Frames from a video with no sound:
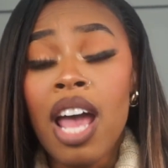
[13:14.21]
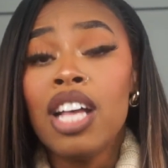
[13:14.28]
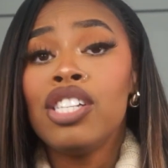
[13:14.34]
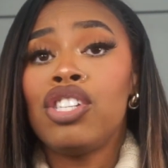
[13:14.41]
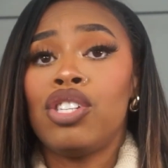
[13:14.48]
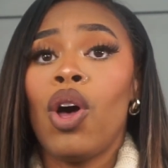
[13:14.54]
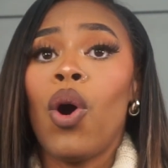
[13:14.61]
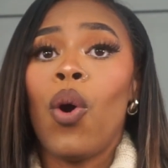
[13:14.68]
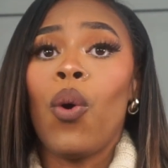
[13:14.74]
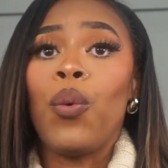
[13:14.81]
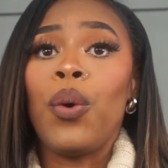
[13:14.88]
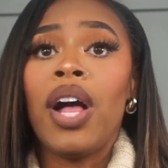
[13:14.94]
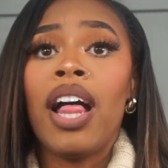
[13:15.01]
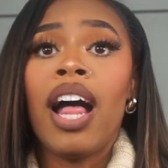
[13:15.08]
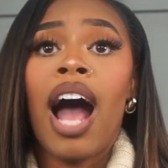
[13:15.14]

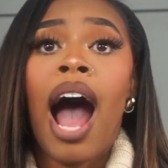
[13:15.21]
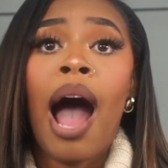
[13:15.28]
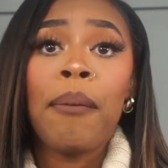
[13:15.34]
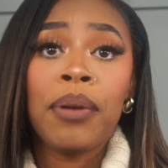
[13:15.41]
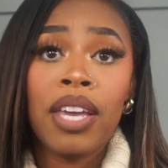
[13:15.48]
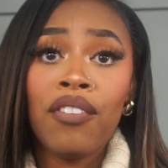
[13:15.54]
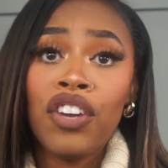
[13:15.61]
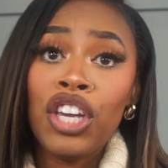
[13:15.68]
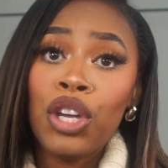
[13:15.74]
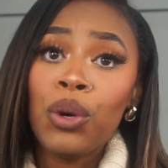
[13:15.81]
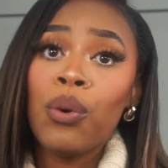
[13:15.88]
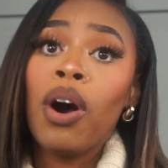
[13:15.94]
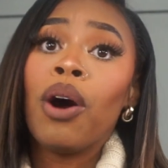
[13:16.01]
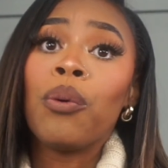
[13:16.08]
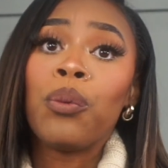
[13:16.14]
So I'm giving
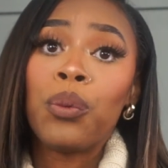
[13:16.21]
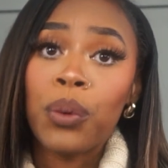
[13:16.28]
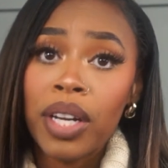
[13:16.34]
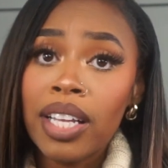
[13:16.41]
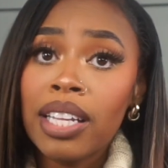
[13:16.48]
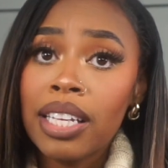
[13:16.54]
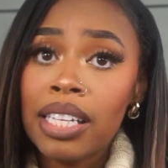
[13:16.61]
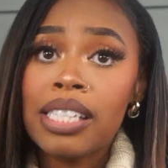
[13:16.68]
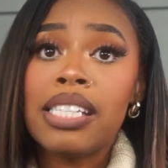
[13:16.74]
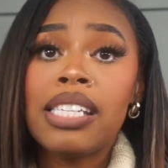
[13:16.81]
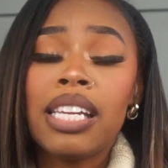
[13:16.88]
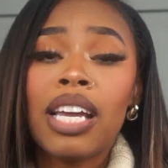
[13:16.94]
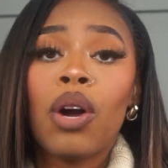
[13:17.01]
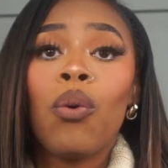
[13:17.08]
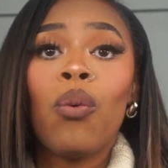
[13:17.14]
you a
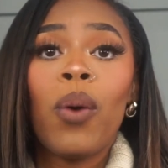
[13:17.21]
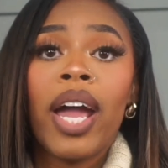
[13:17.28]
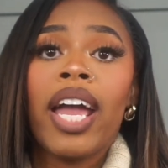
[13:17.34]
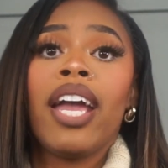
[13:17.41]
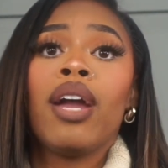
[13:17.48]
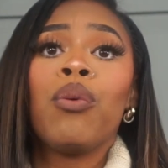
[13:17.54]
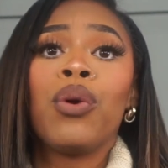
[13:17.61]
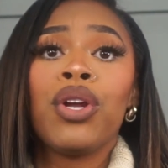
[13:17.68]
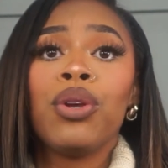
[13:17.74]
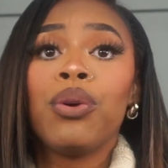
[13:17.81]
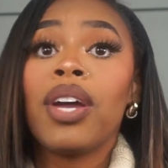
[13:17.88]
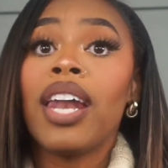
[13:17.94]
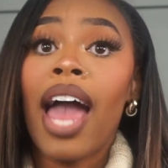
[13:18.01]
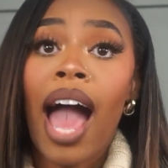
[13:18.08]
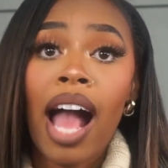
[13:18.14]
realistic way where you
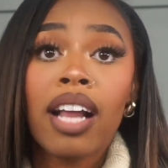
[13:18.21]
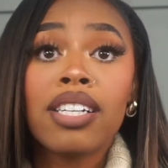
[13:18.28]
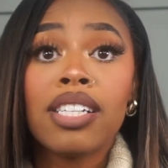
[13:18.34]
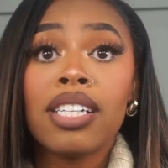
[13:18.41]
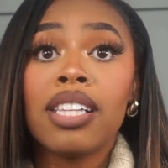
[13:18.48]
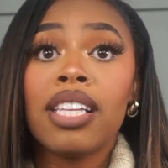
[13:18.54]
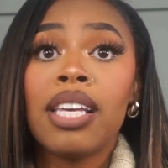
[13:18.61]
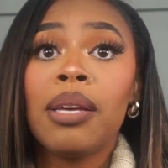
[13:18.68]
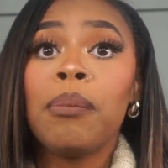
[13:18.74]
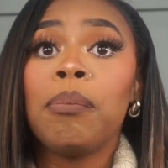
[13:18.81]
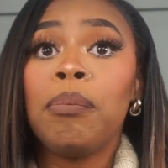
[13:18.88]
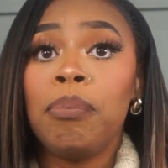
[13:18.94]
can actually